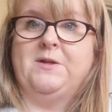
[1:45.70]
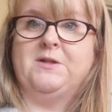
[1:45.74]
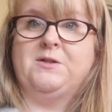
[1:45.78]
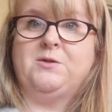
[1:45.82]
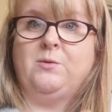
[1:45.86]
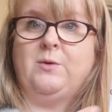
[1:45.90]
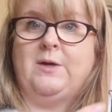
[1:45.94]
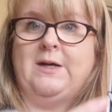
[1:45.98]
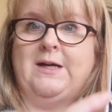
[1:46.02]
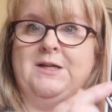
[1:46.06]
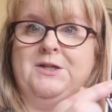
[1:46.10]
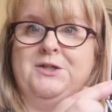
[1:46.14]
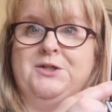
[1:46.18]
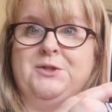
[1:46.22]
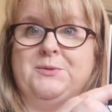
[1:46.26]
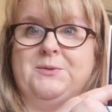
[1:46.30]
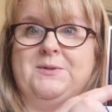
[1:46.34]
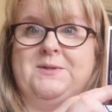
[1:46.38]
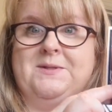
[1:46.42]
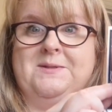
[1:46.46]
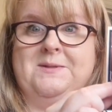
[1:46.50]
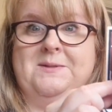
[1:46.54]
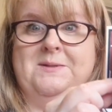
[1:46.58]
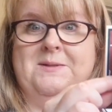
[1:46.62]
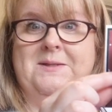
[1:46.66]
So as you'll
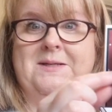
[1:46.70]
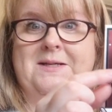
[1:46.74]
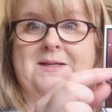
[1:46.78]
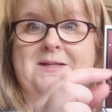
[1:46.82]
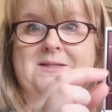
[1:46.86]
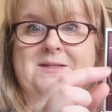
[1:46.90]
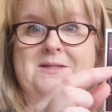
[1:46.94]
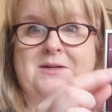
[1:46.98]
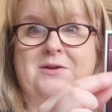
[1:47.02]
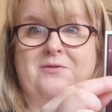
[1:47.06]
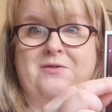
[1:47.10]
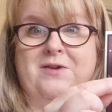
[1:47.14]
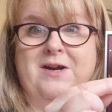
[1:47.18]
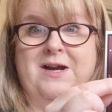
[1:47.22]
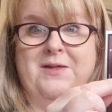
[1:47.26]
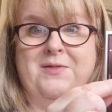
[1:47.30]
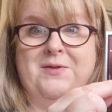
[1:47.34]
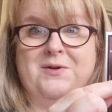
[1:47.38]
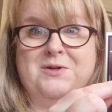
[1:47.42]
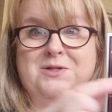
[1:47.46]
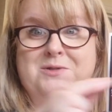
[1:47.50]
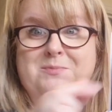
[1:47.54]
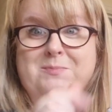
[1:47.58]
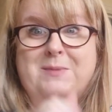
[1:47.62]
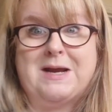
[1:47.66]
see, it's a
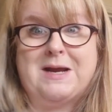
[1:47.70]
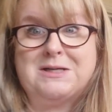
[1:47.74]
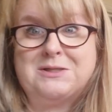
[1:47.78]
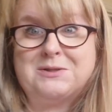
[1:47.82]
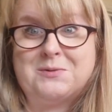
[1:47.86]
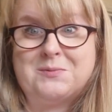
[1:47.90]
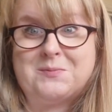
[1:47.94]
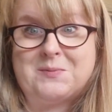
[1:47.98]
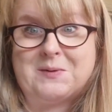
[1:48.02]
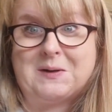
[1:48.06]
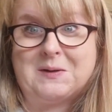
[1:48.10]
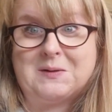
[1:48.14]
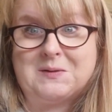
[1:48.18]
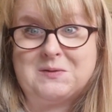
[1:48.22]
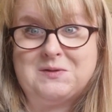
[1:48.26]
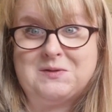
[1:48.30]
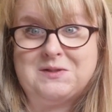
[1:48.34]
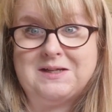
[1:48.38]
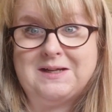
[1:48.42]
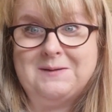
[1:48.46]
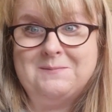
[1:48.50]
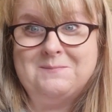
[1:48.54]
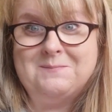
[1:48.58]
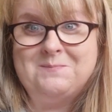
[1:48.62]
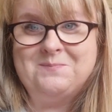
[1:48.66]
rather special
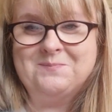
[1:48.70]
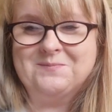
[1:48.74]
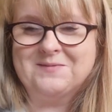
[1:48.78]
birthday.